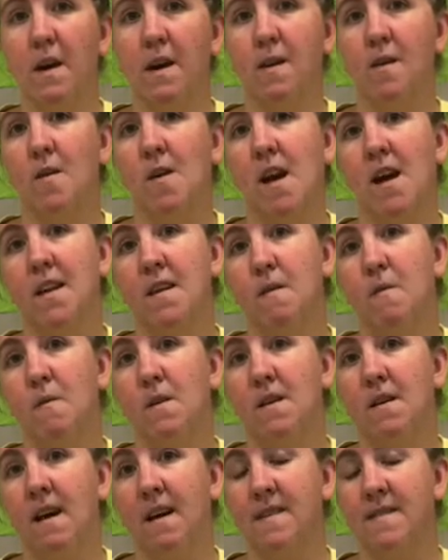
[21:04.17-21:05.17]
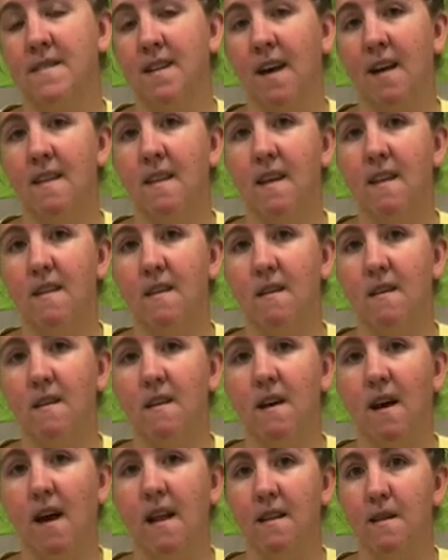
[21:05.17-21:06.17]
or anywhere outside that the
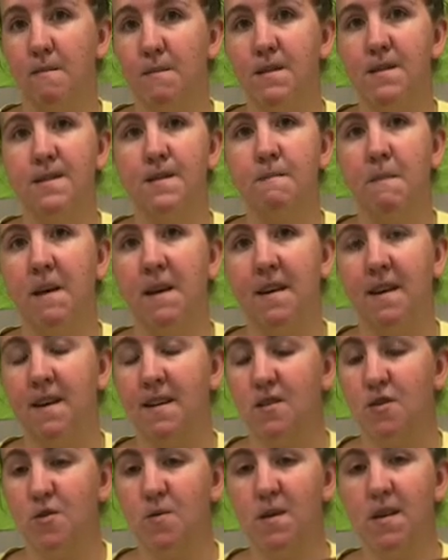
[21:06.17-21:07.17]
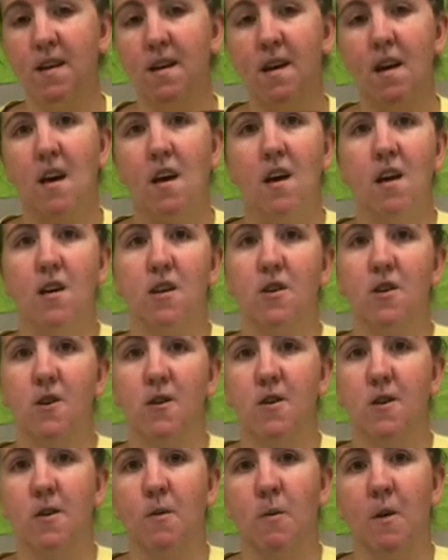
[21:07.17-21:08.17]
elements might get to it, you're going
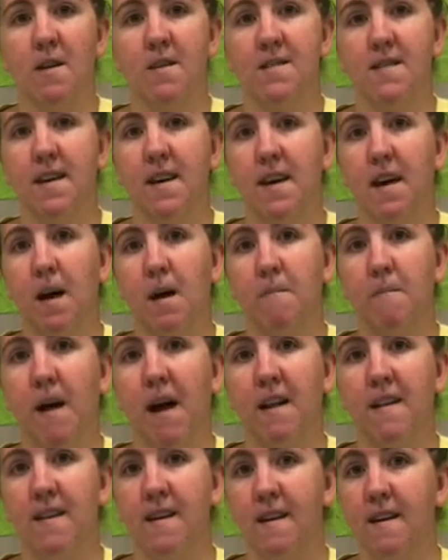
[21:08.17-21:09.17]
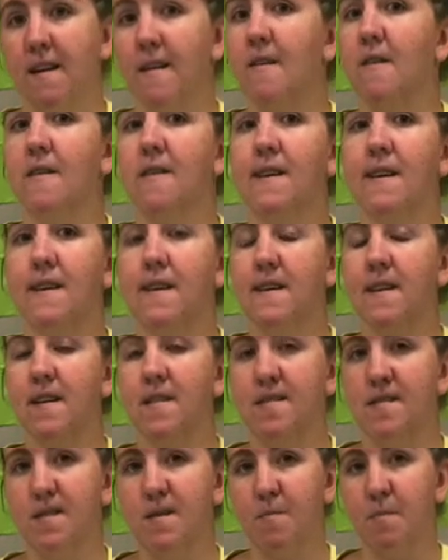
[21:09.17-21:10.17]
to want to take a polyacrylic
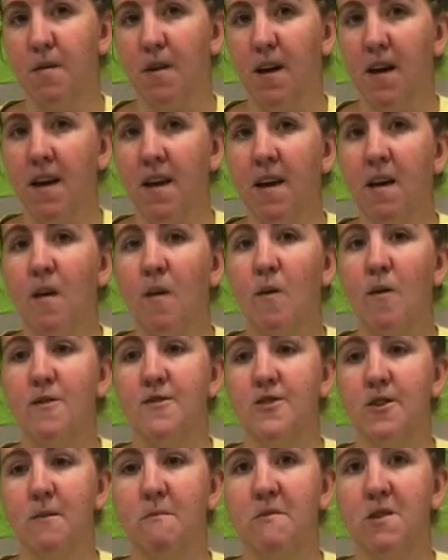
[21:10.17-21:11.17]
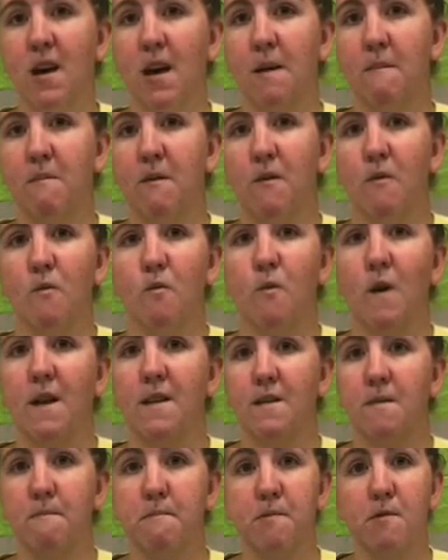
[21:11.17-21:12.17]
spray or some type of
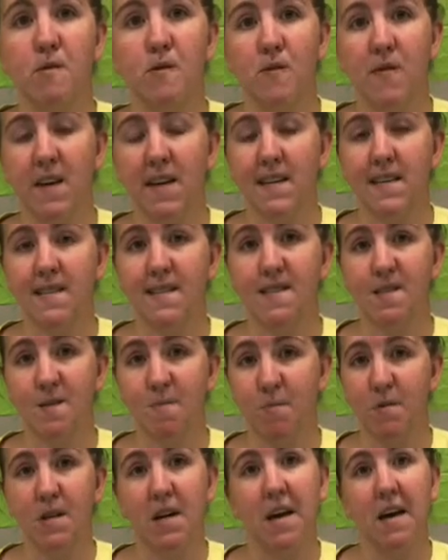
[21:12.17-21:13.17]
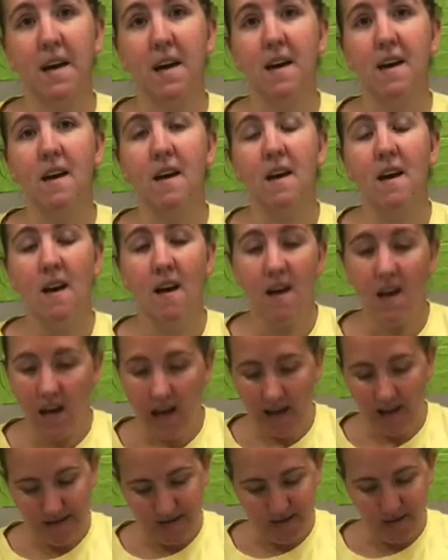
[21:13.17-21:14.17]
weatherproofing spray
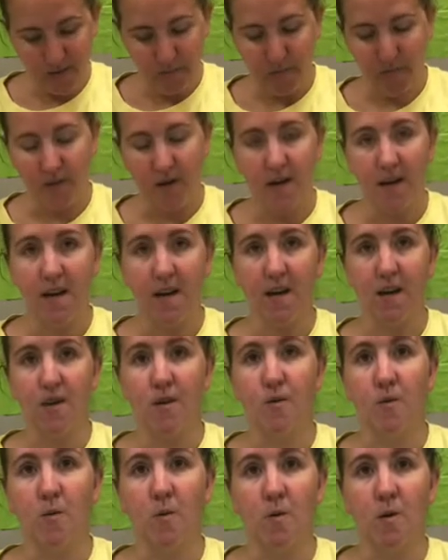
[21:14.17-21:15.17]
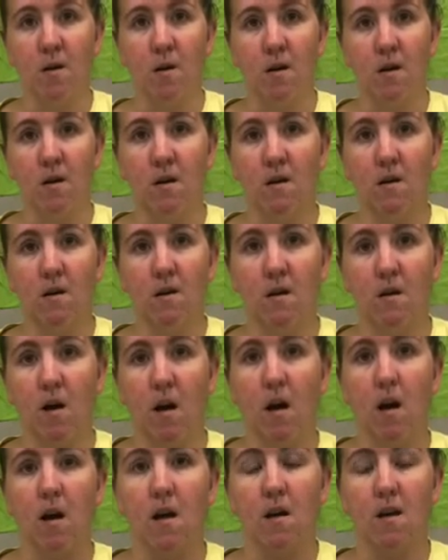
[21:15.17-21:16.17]
and spray your
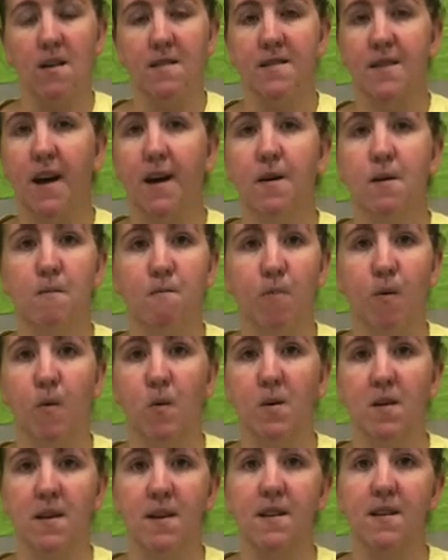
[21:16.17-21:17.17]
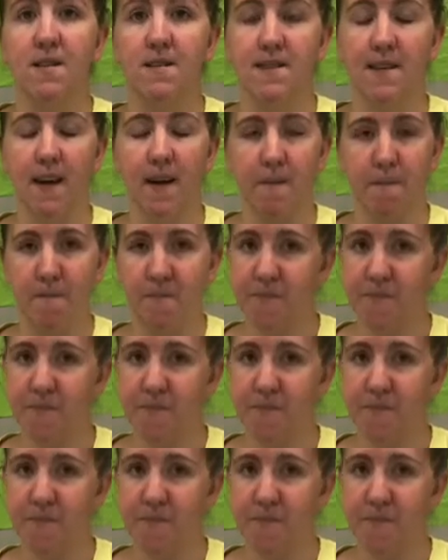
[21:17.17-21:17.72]
entire board in design.